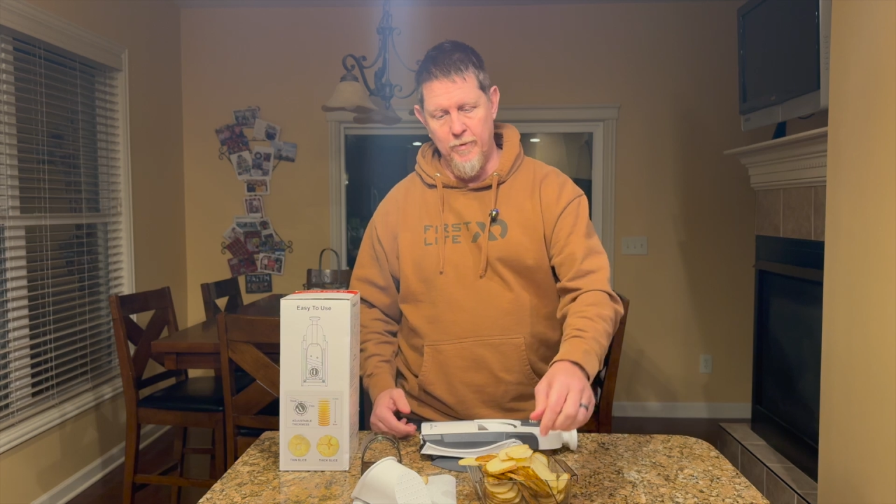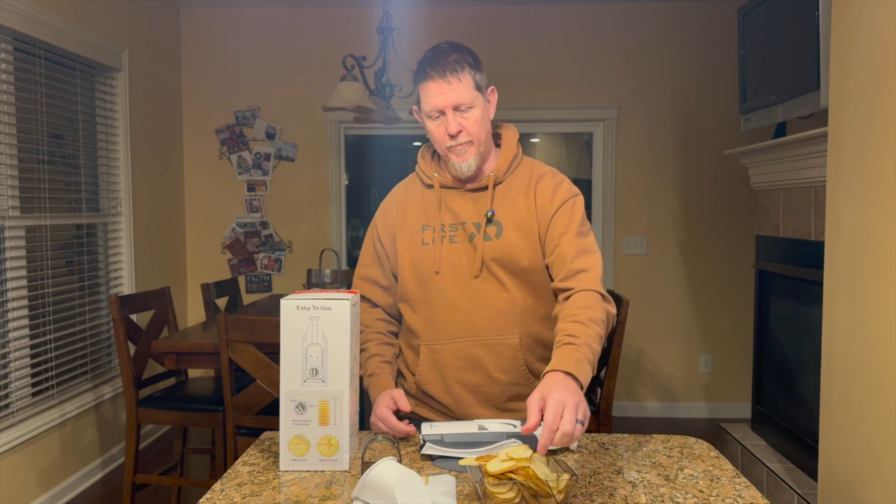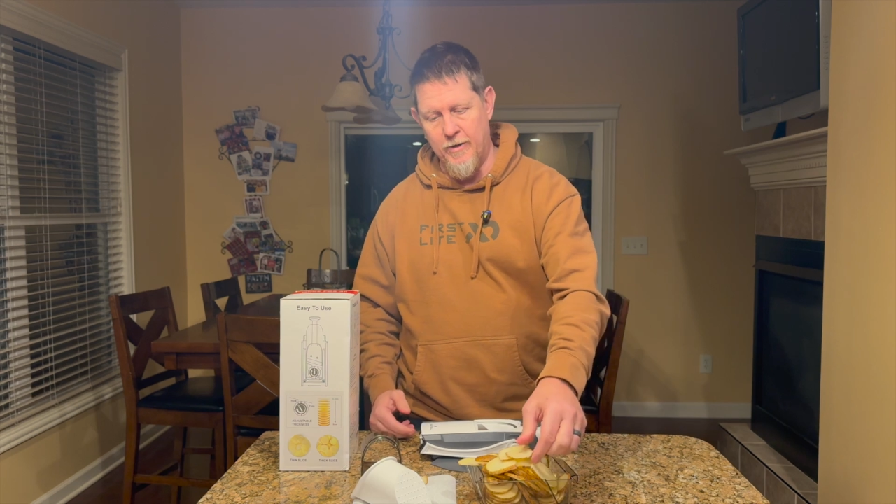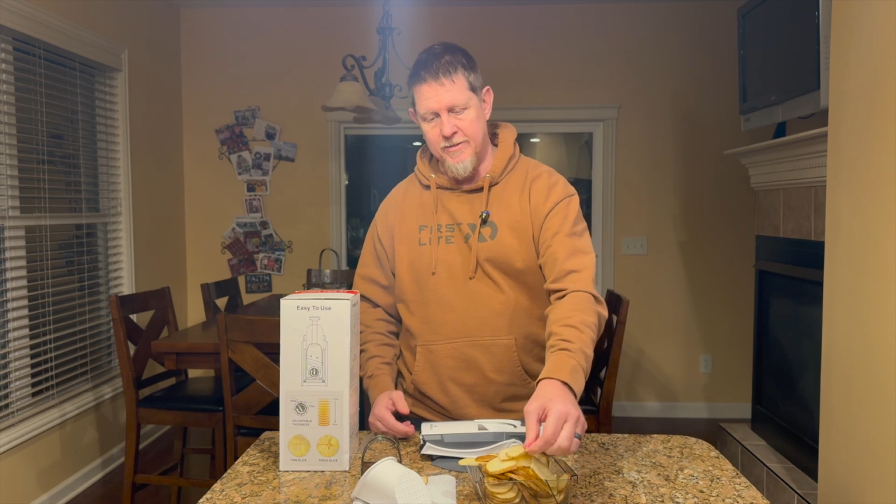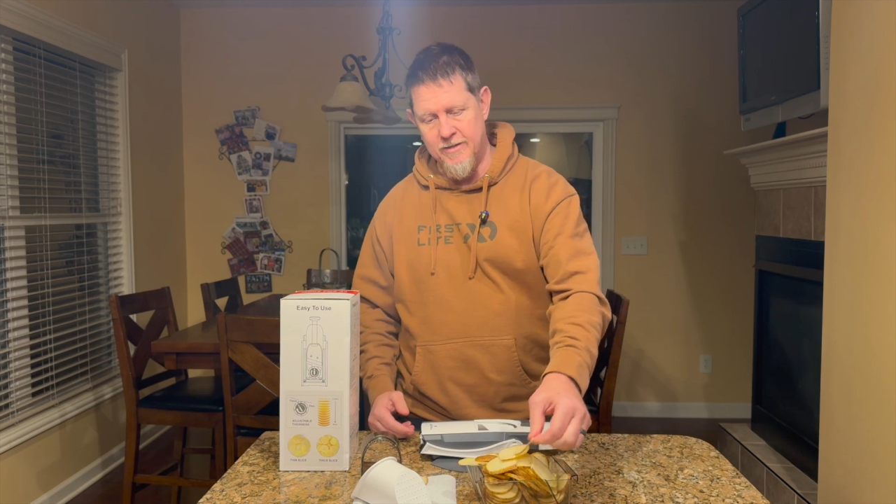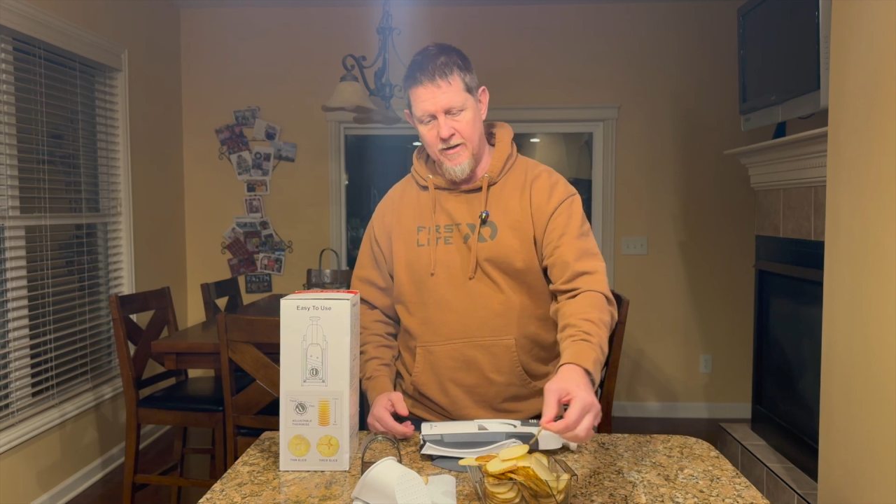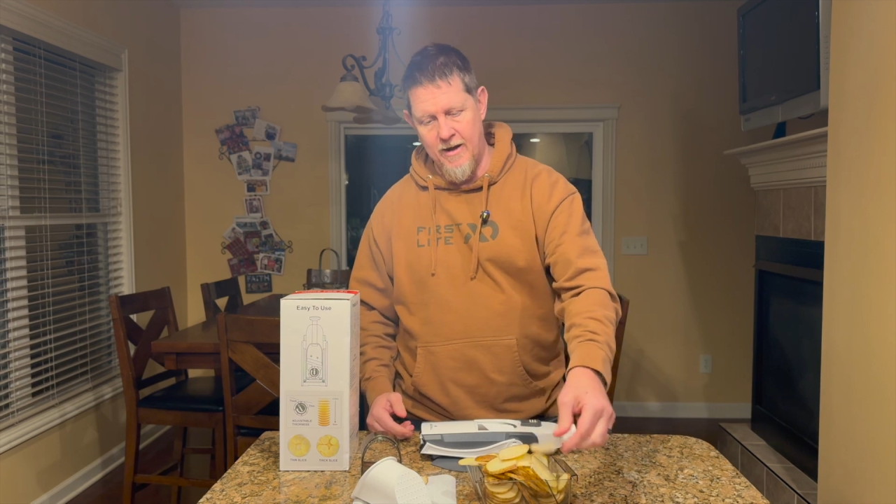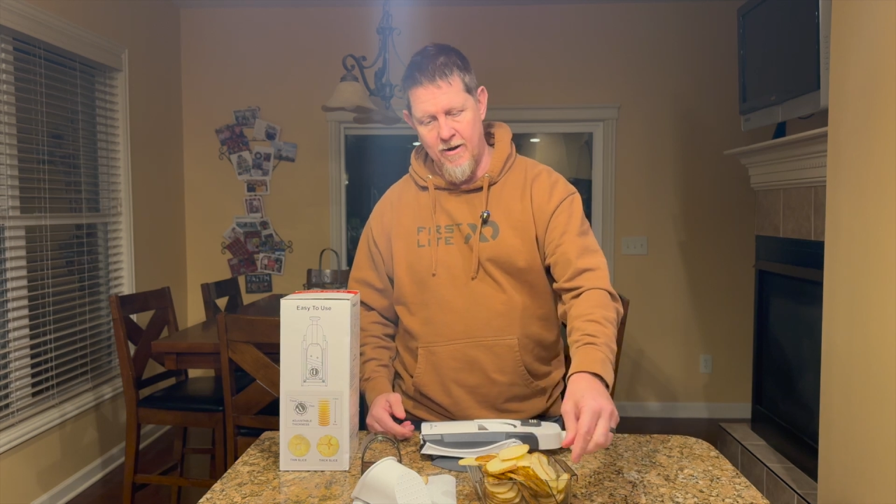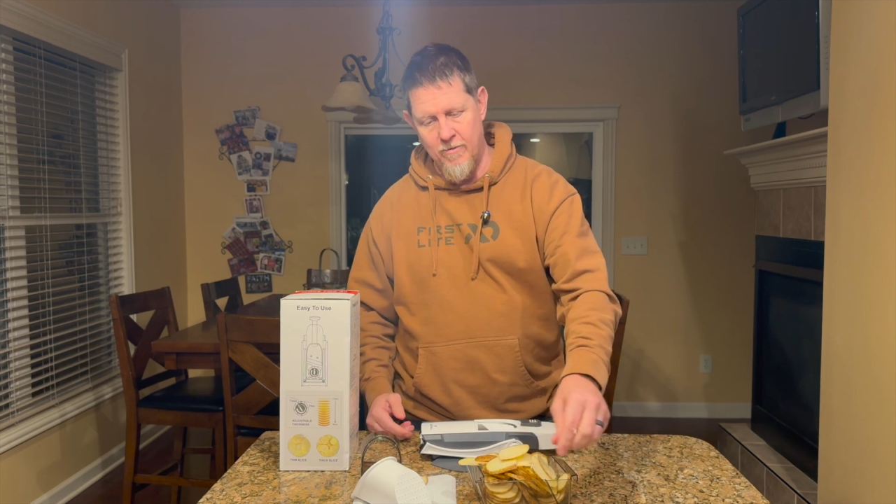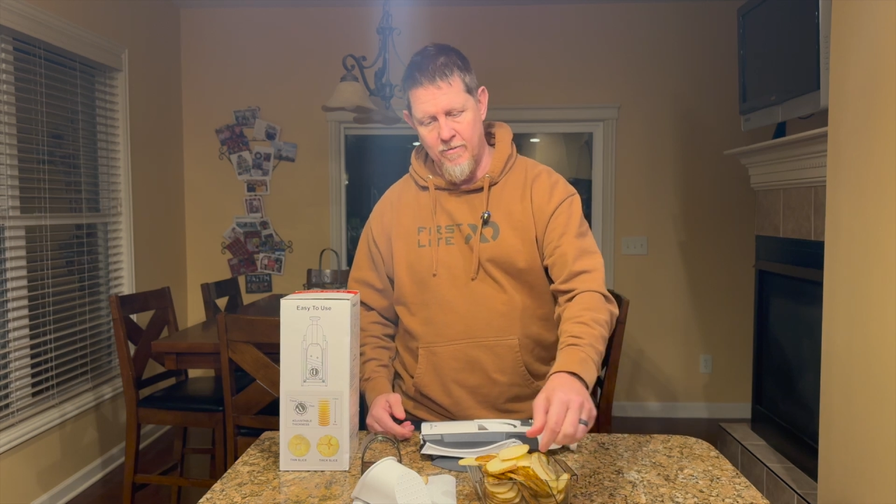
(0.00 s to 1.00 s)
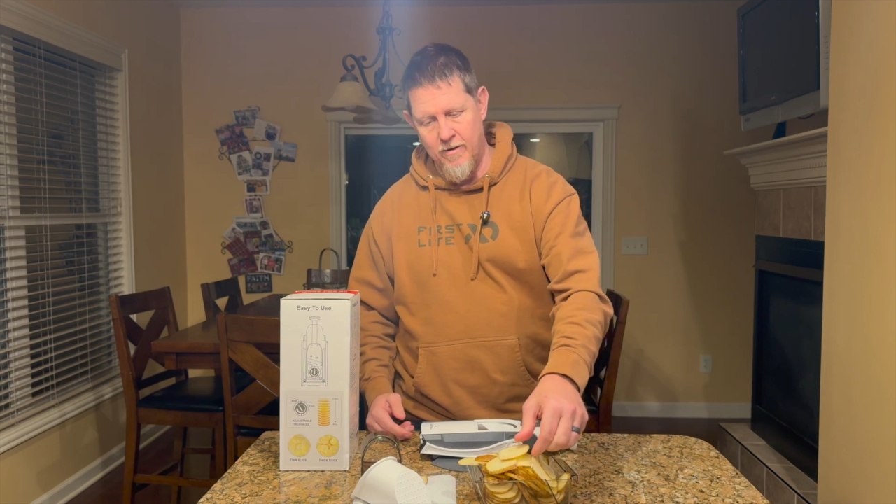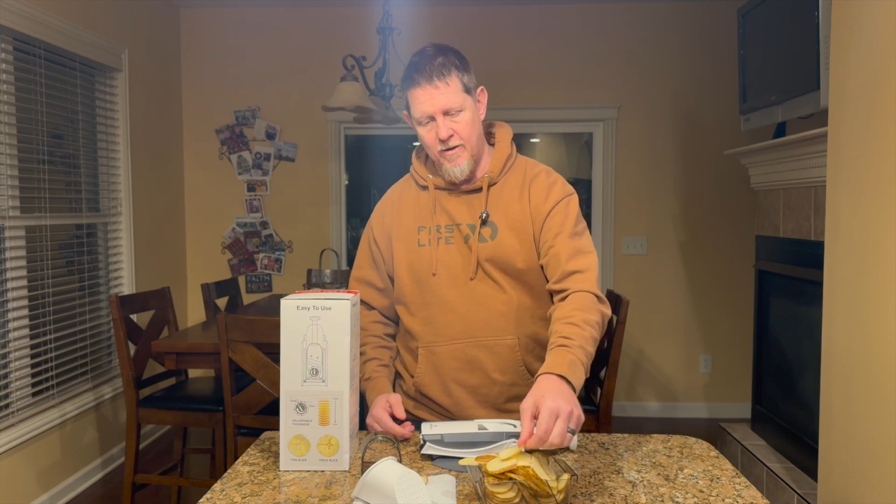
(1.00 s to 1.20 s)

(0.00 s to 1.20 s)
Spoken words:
impressed on how